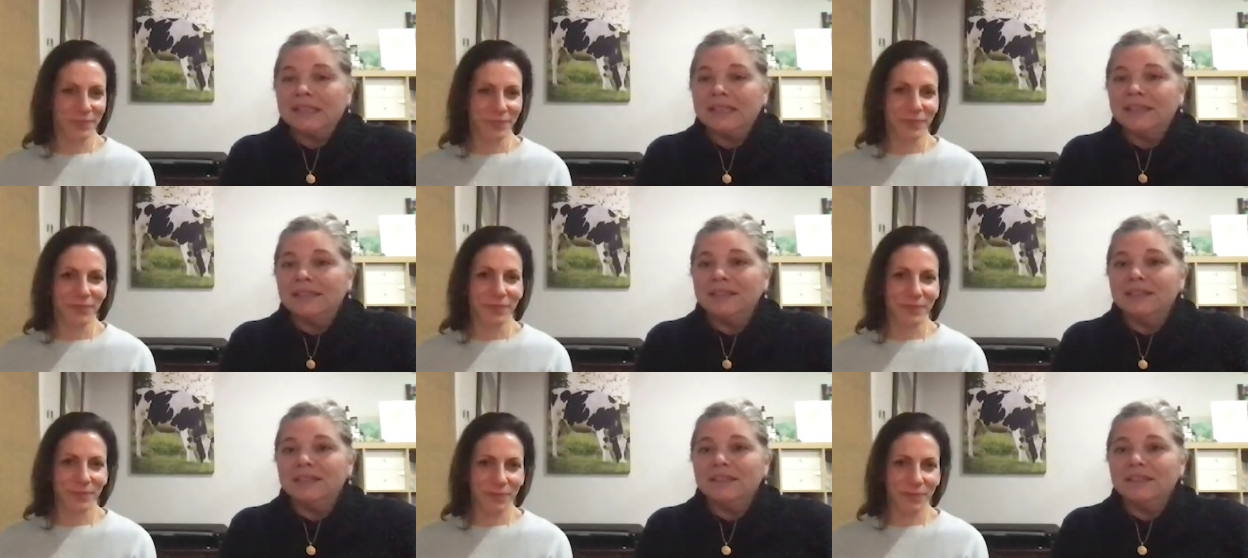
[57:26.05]

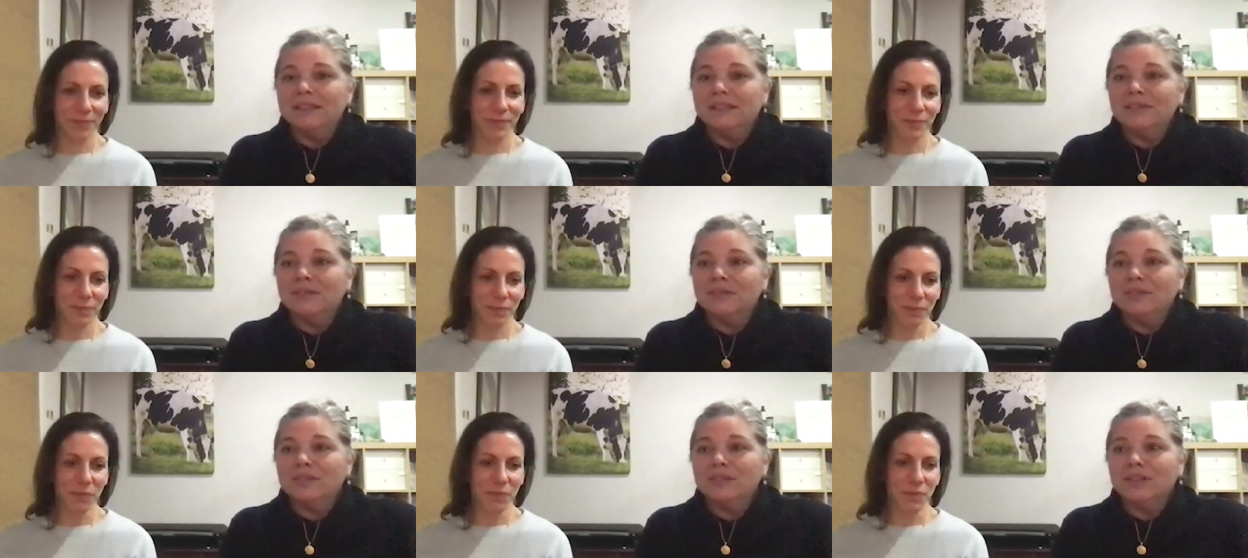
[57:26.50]
Speaker 1: and
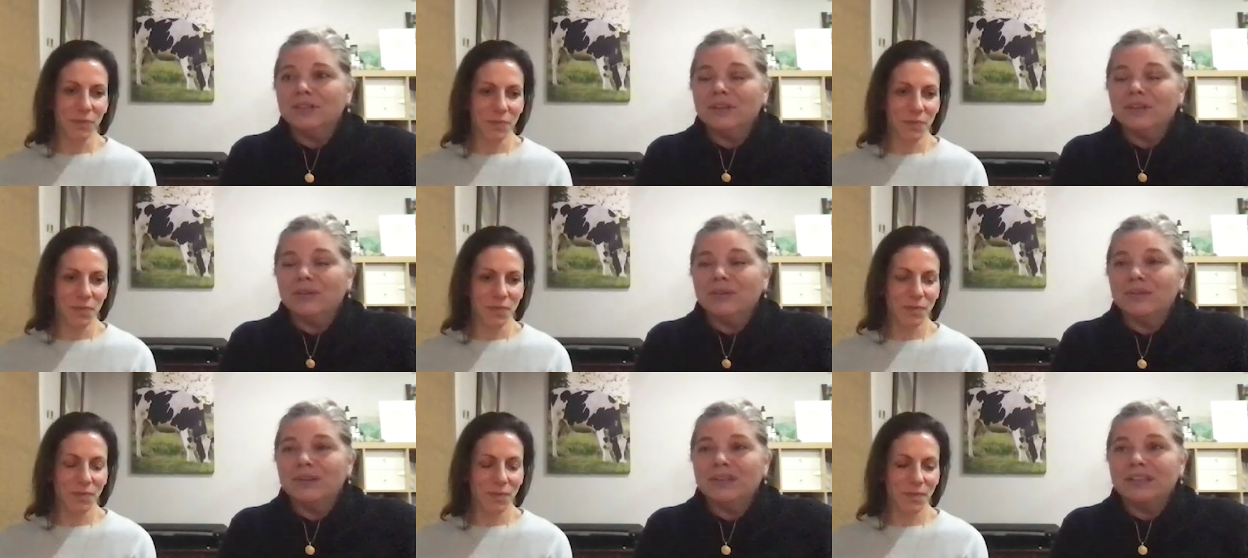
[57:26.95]
you
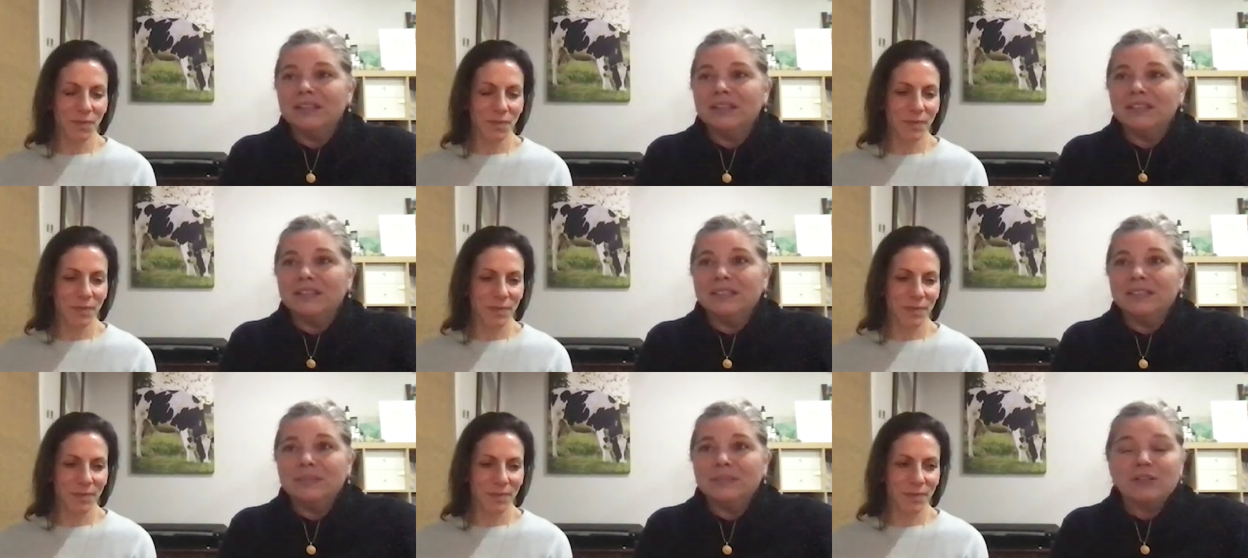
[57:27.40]
know, and
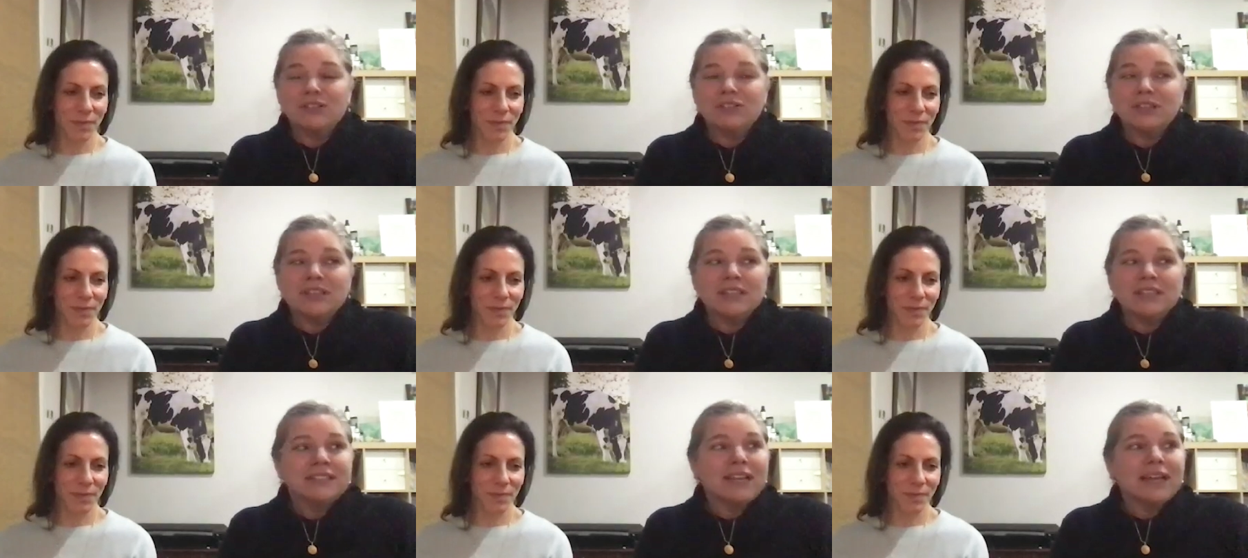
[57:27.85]

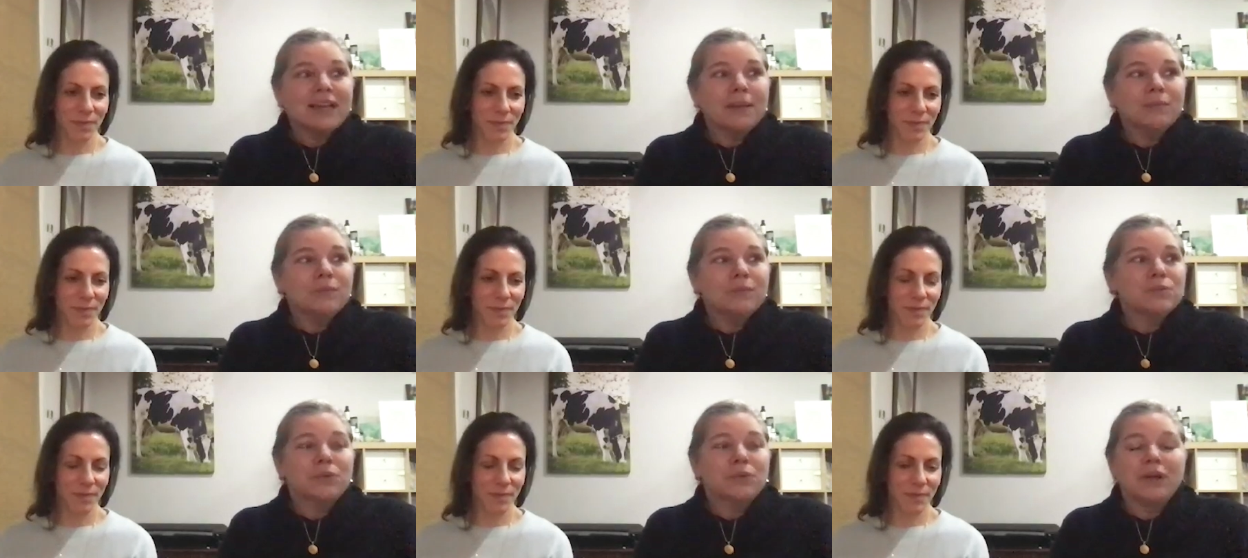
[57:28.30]
especially in the
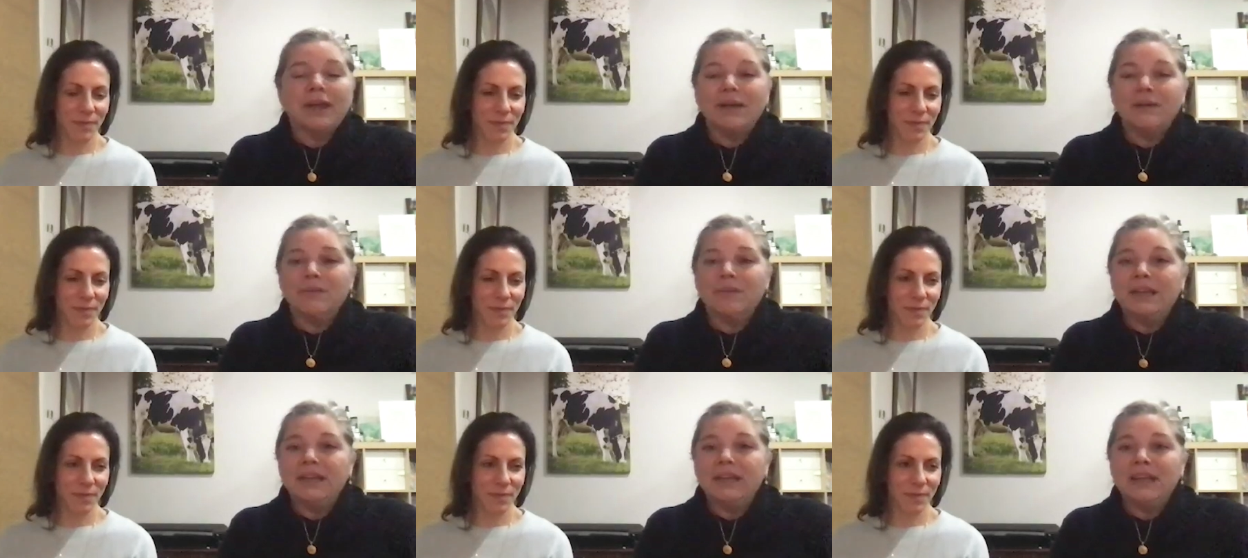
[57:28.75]
times we're
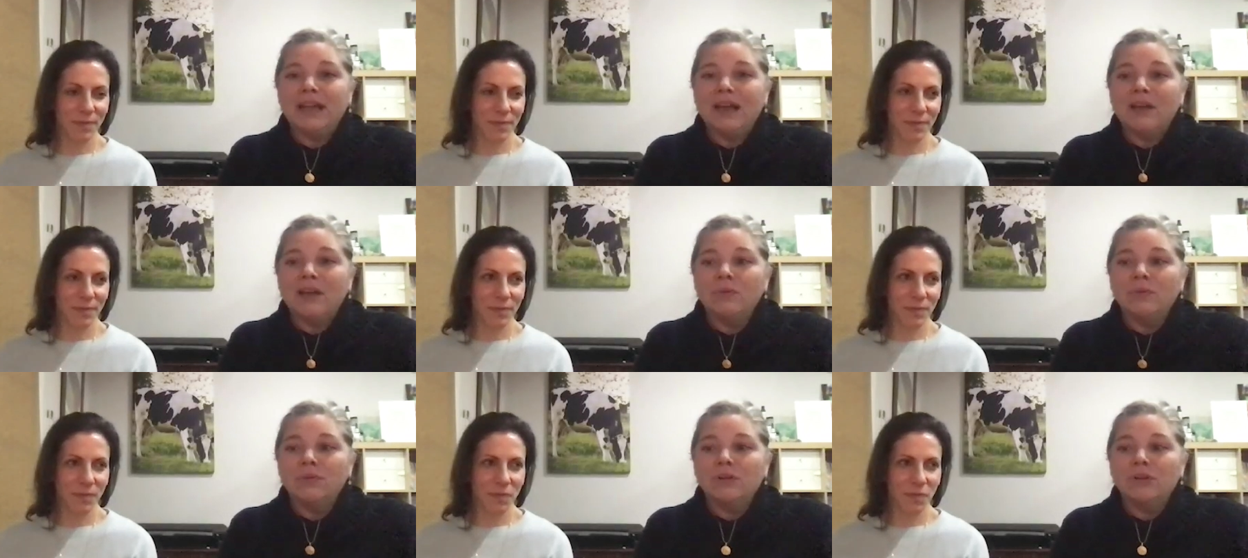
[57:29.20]
at right
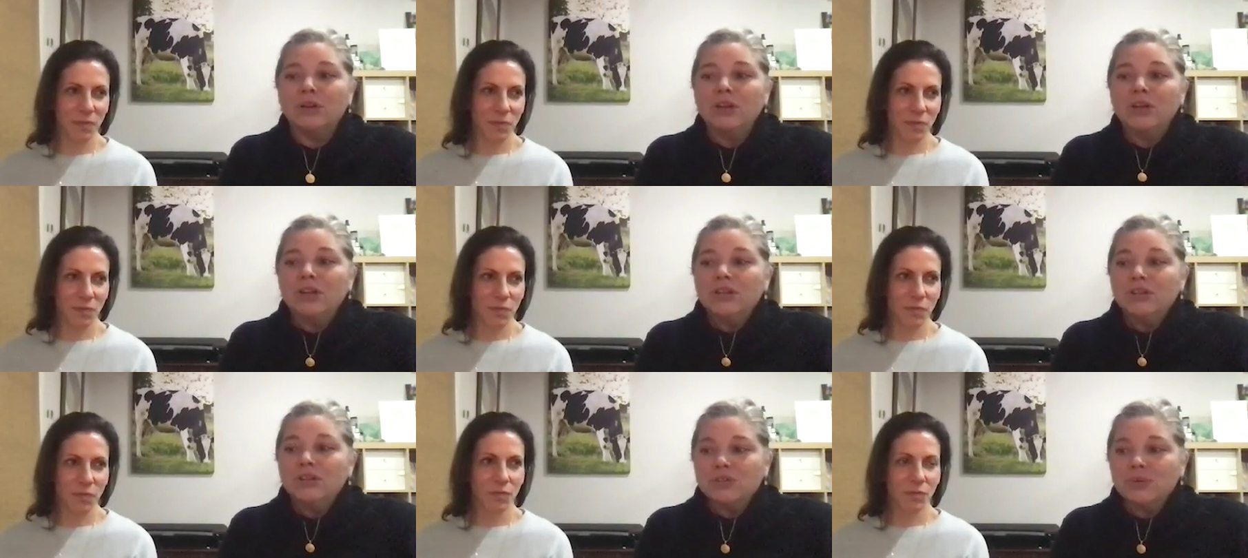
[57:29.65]
now, we're
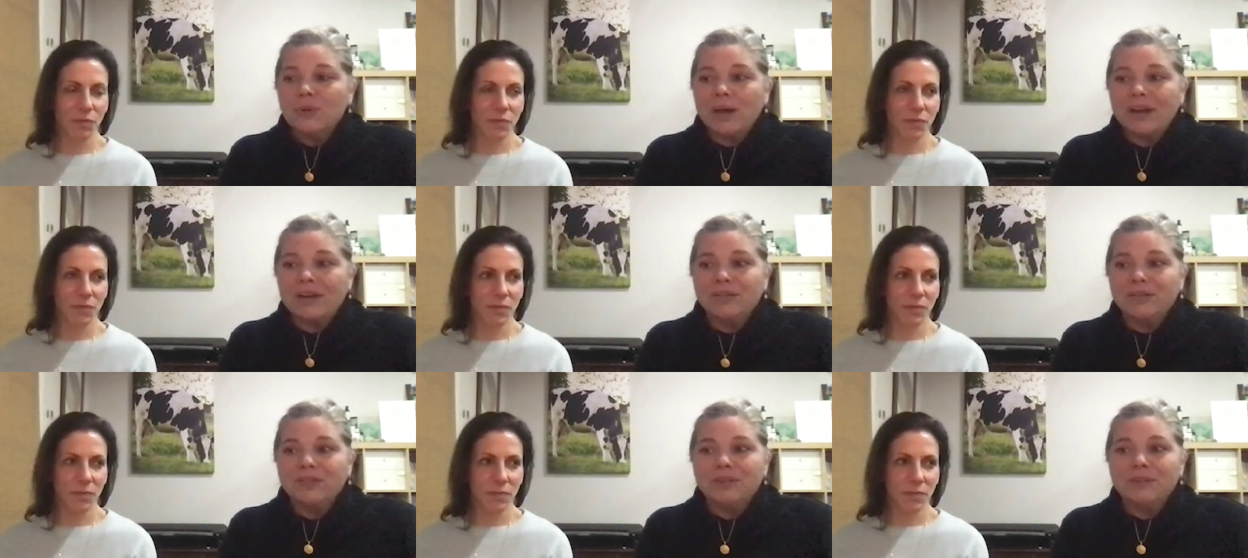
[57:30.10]
so
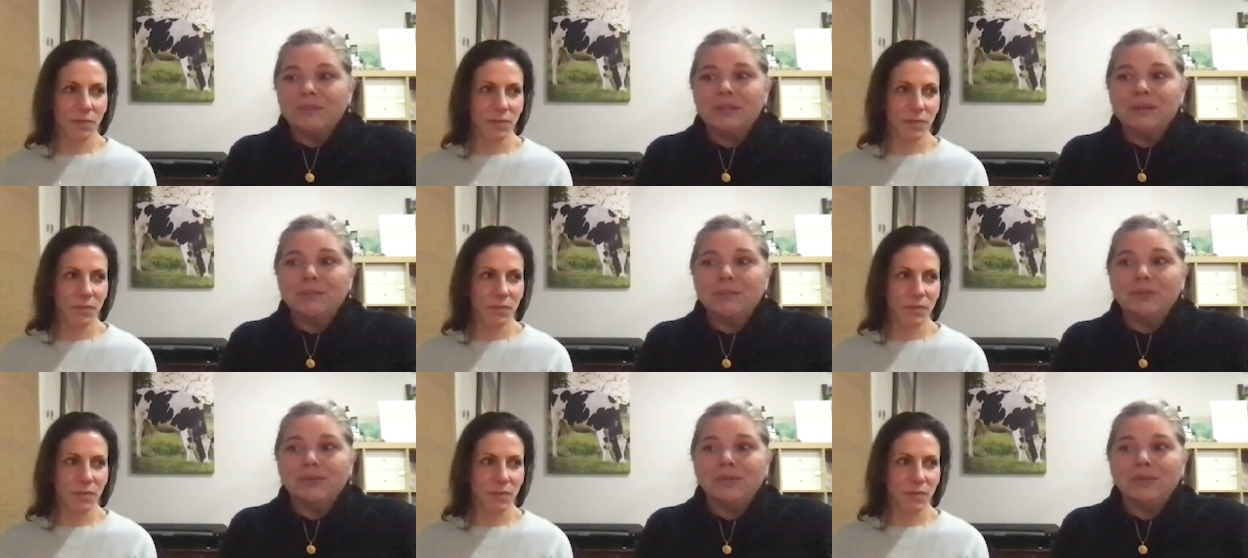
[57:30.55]
honored that
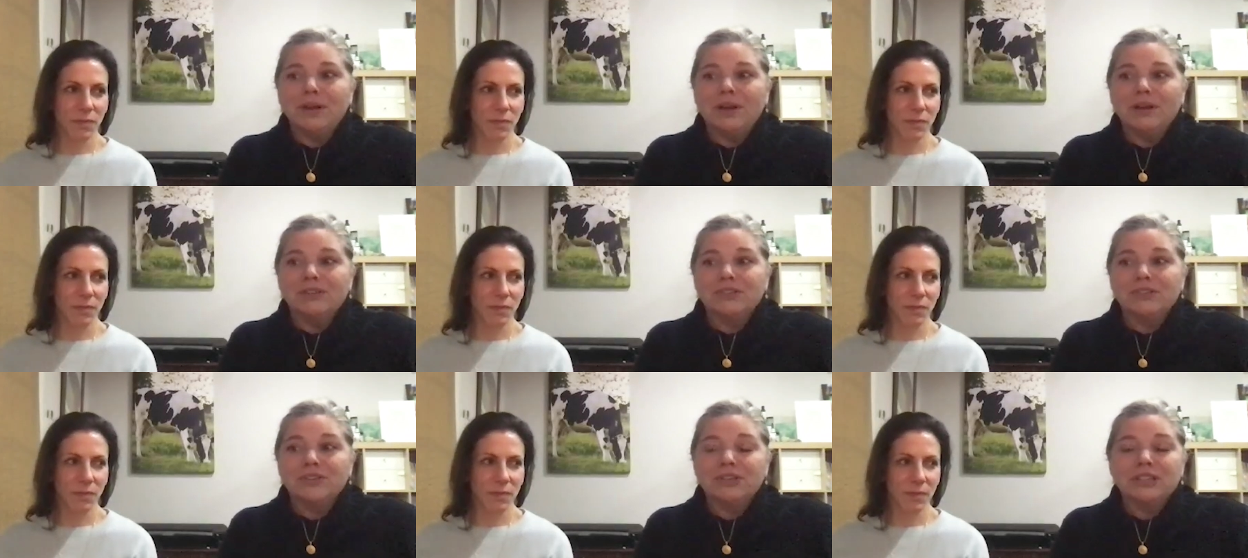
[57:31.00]
people
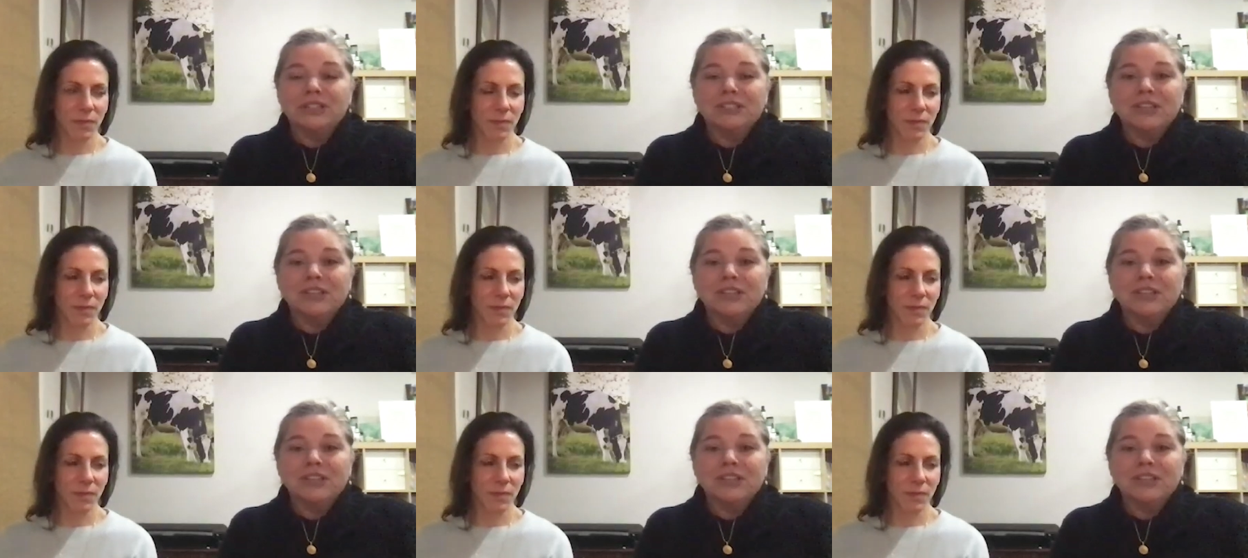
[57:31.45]
are turning to